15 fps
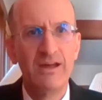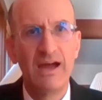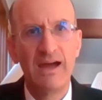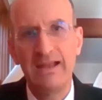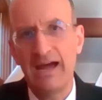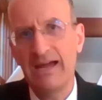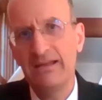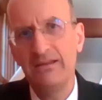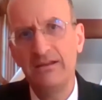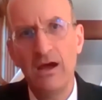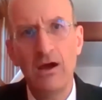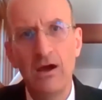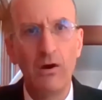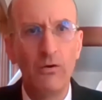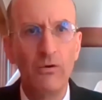And I
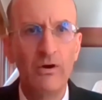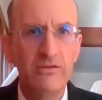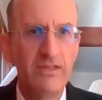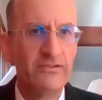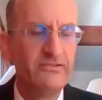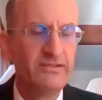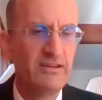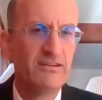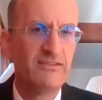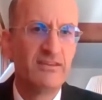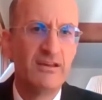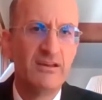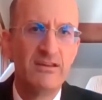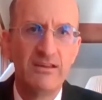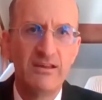know that she's